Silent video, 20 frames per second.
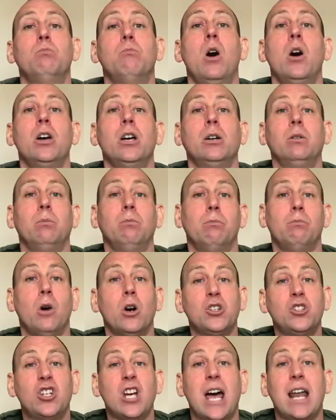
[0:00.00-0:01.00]
my,
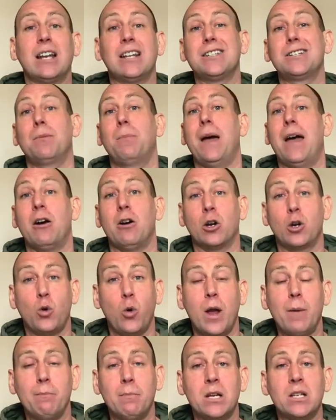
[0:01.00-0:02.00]
my channel is about
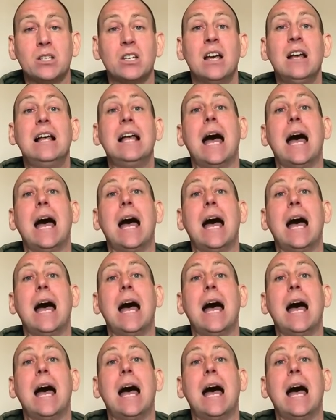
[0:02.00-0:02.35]
equipment